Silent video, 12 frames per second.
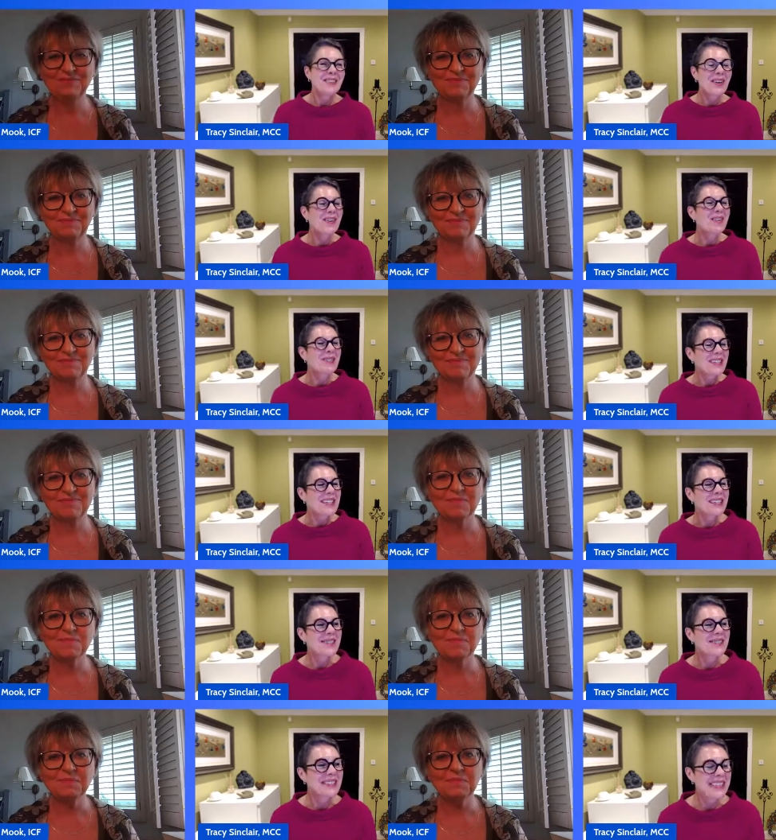Speaker 1: probably,
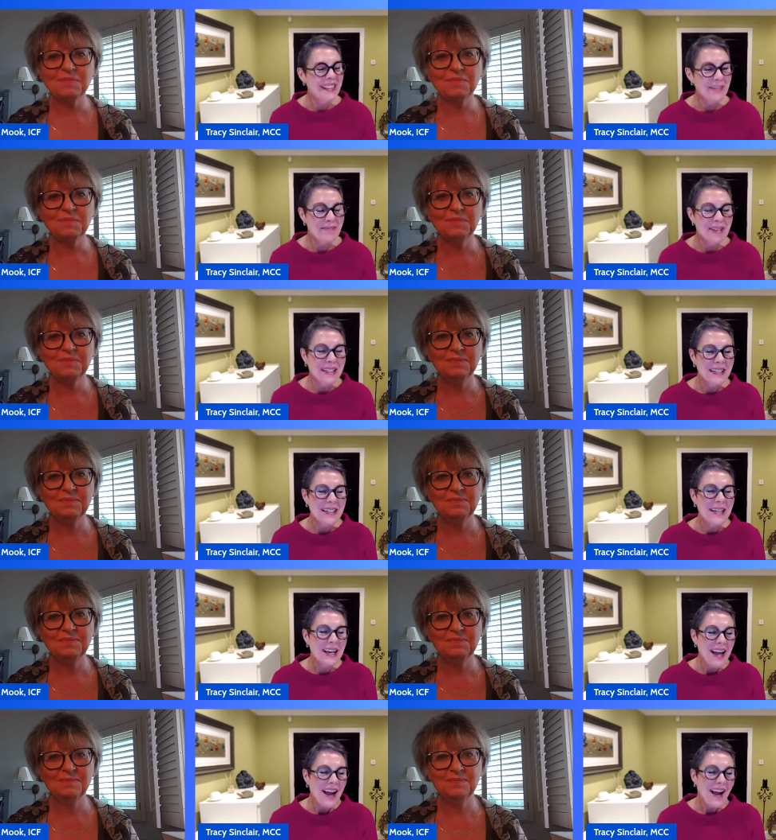but but
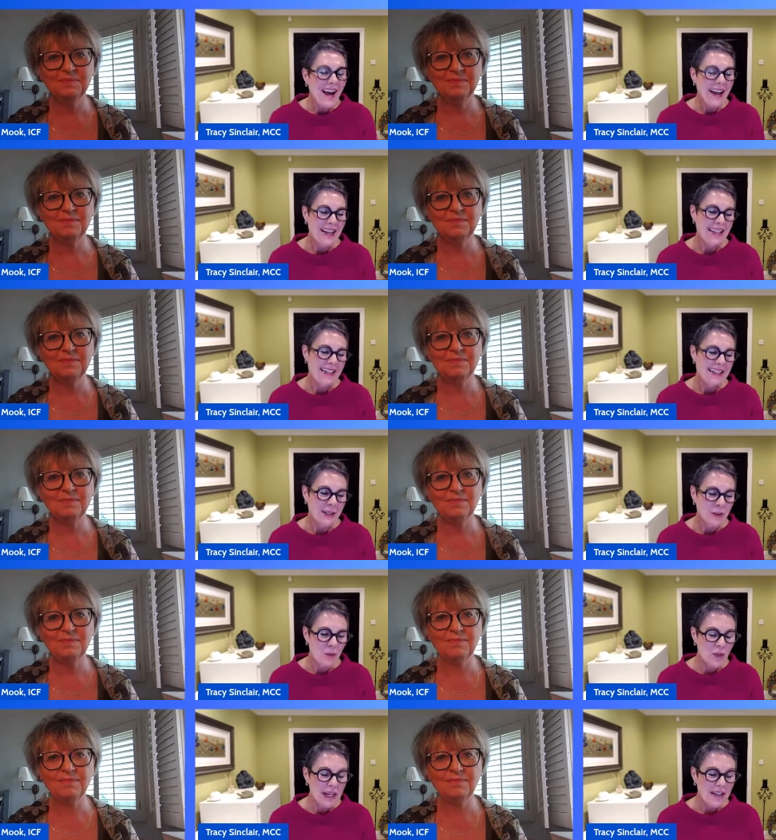
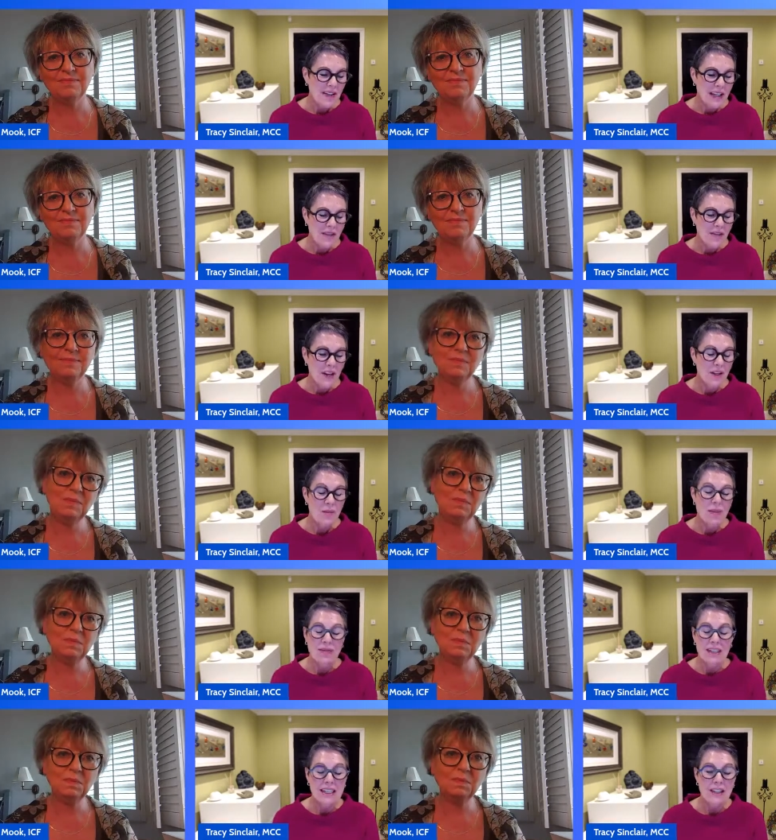well, if I can
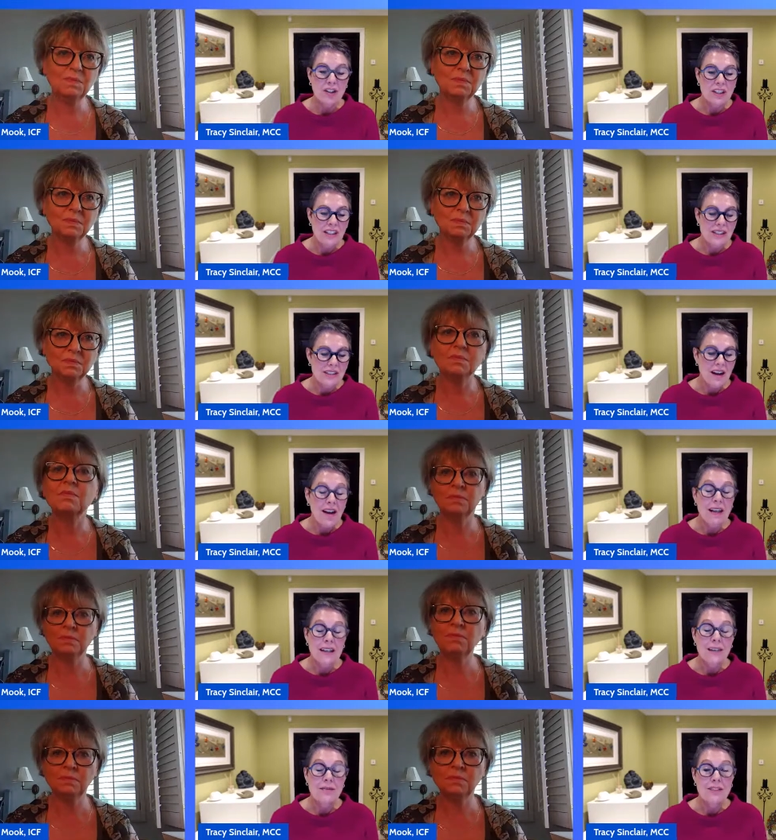be really honest, I
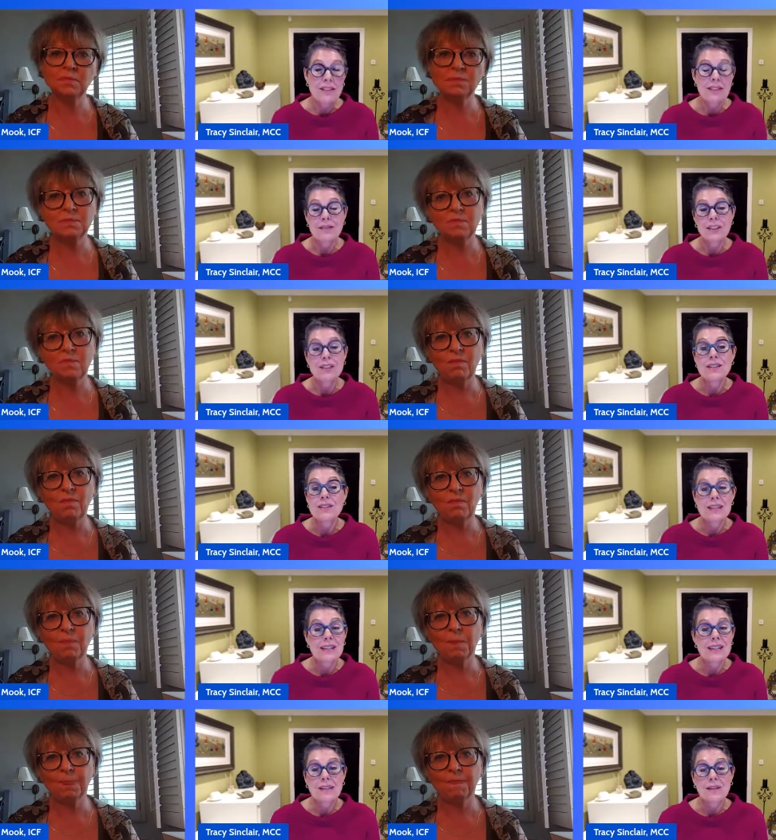mm. love
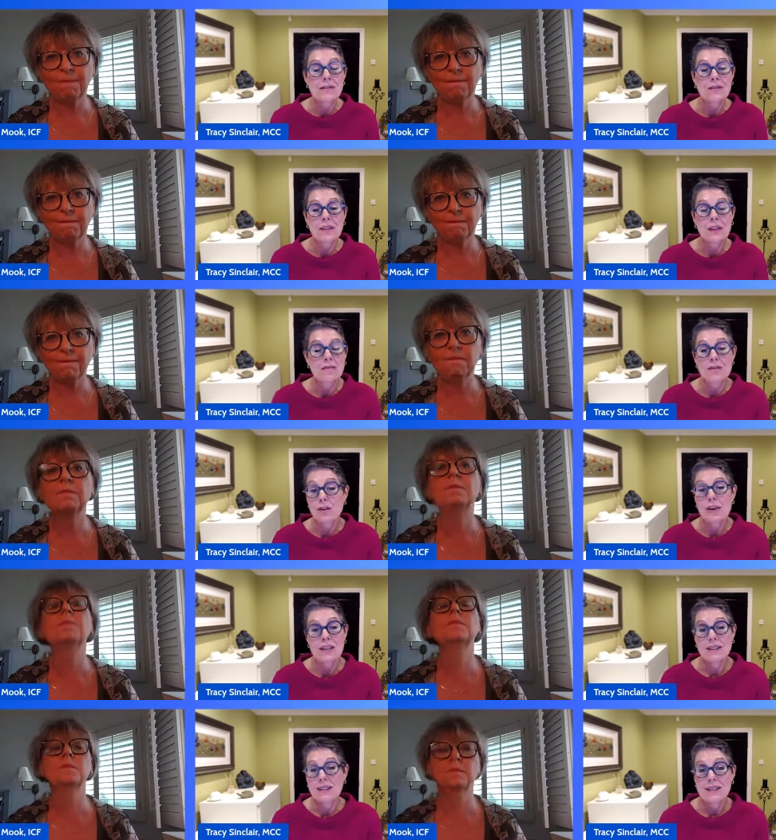diversity of and
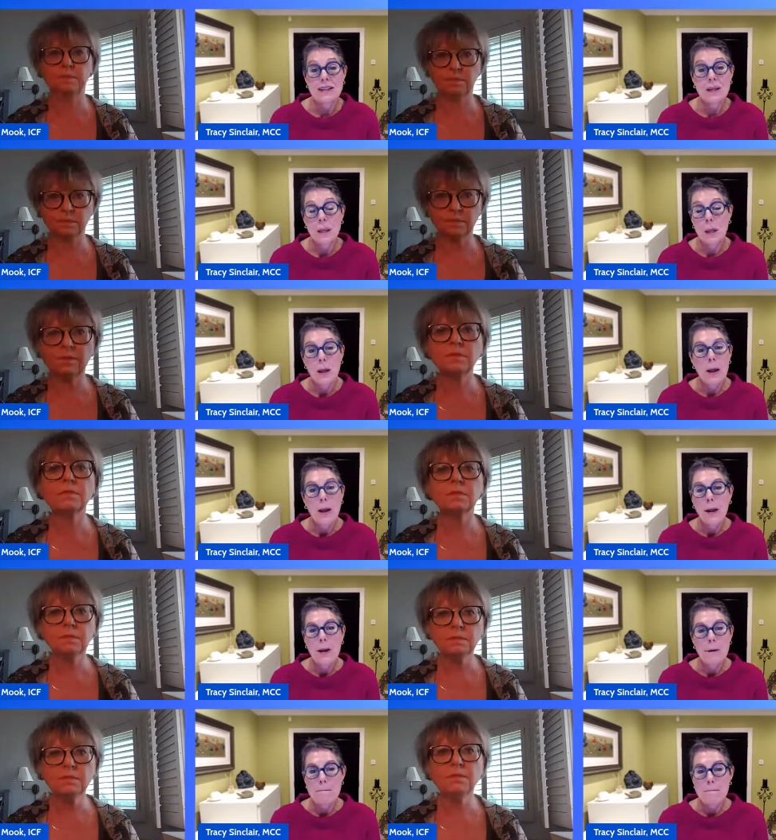variety.
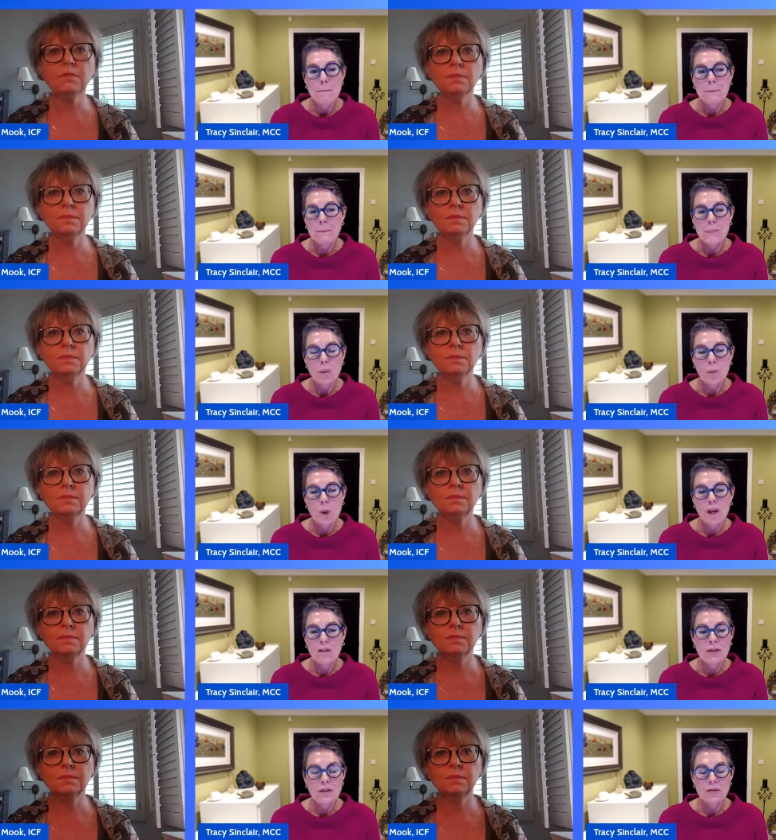Um, one
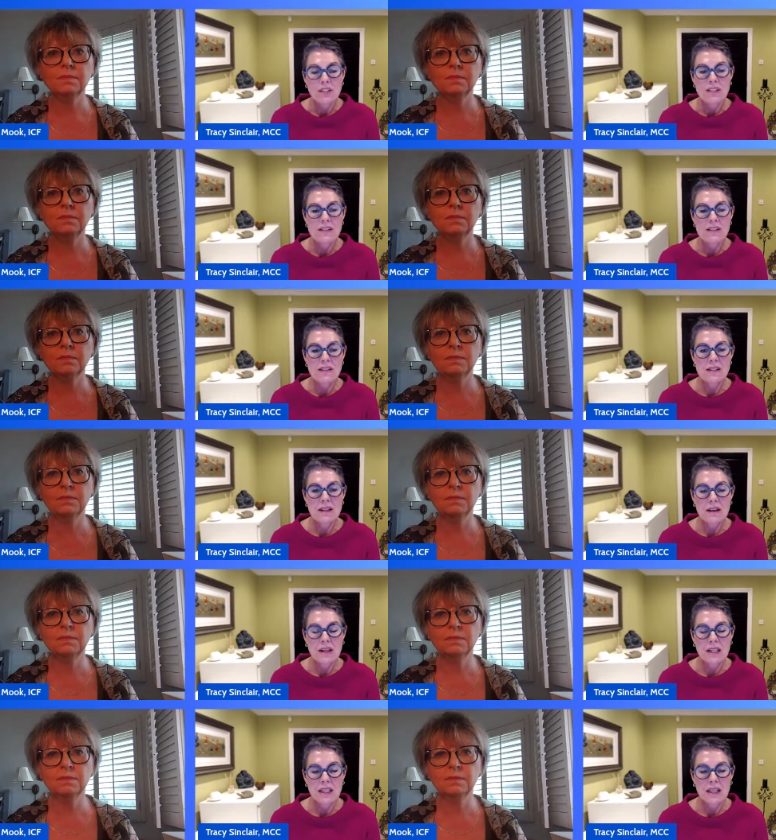of the reasons that
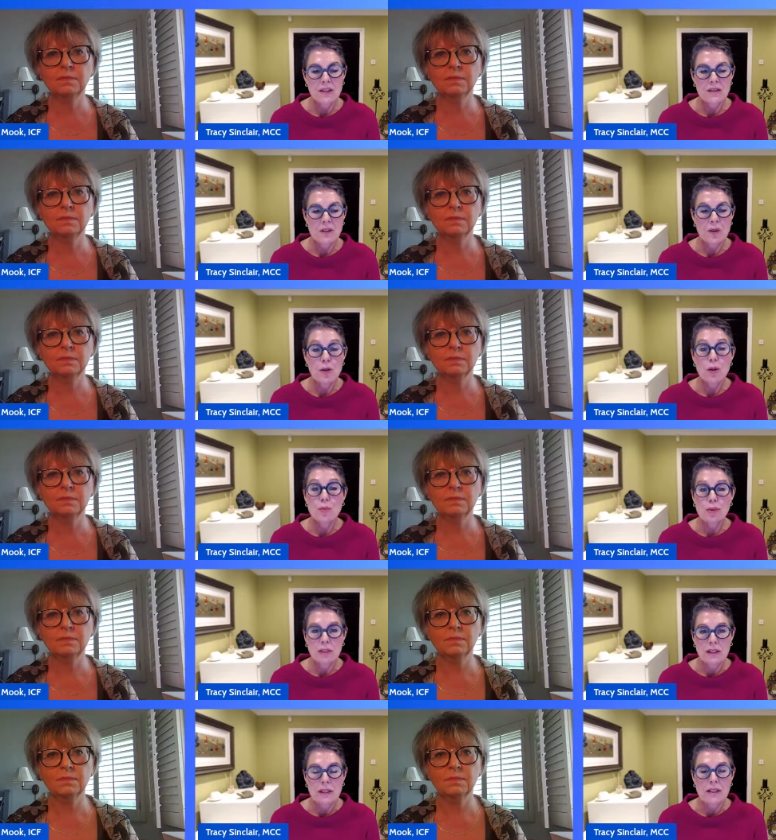I left
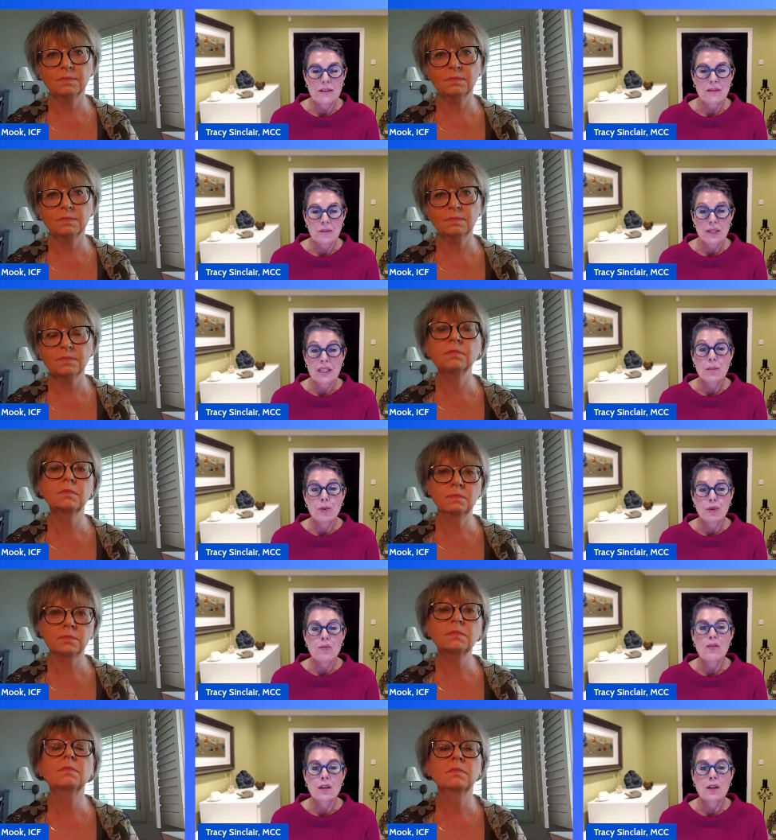corporate life many
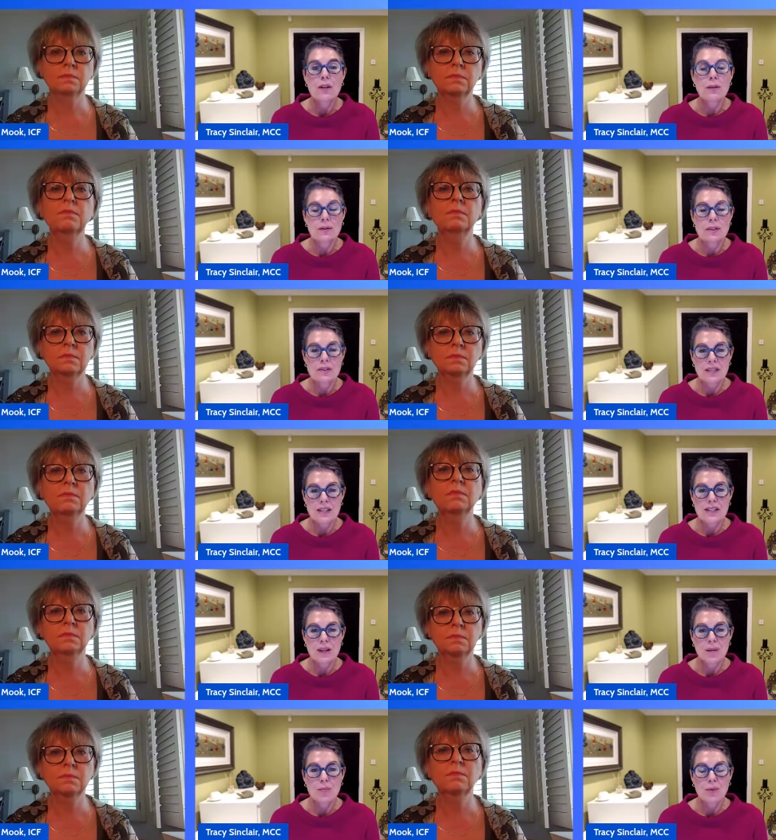moons ago to set
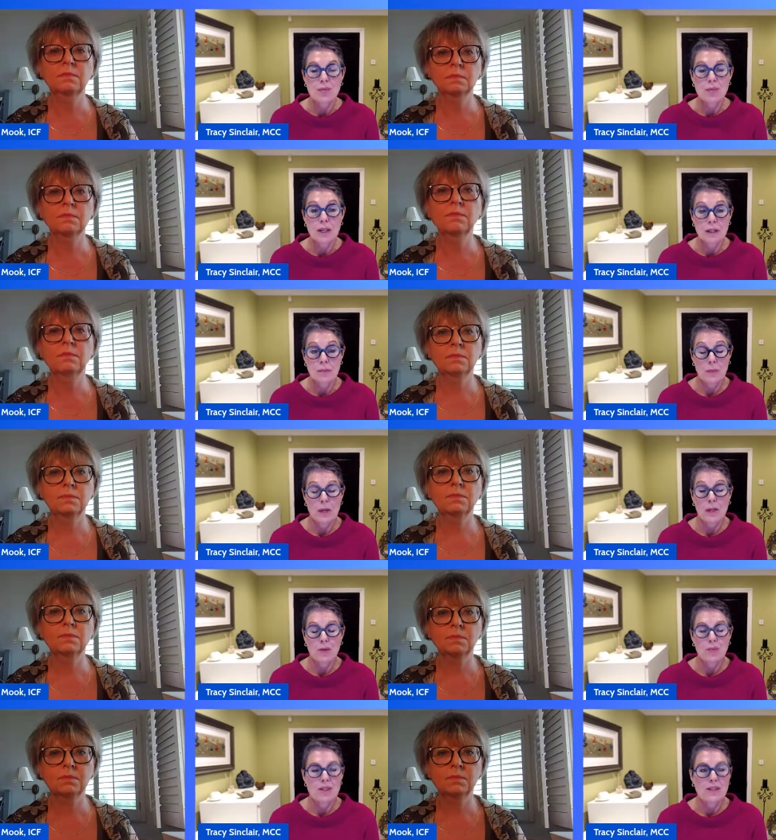up on my, my
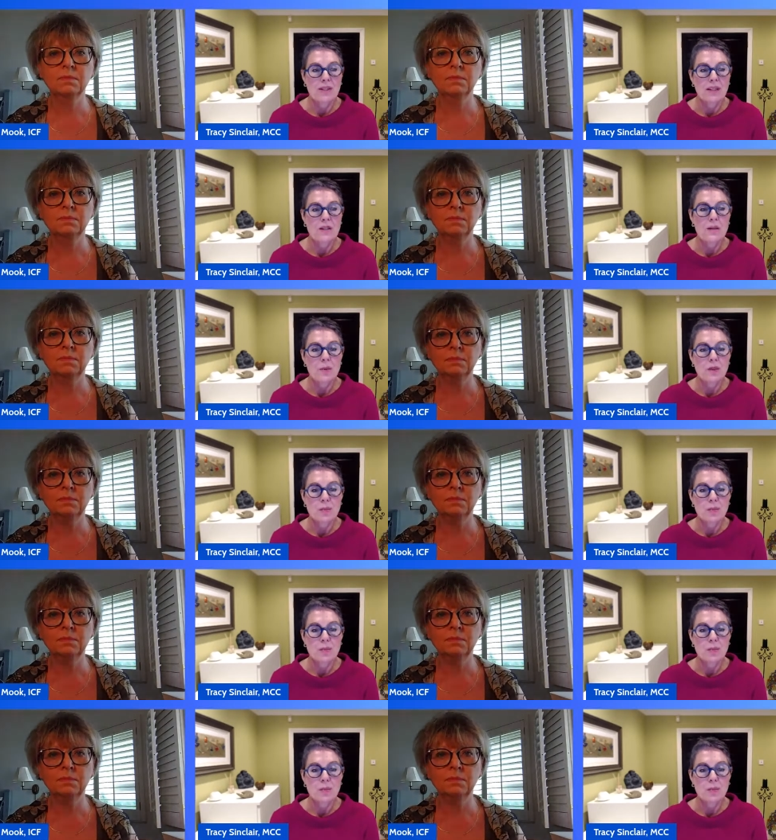own business was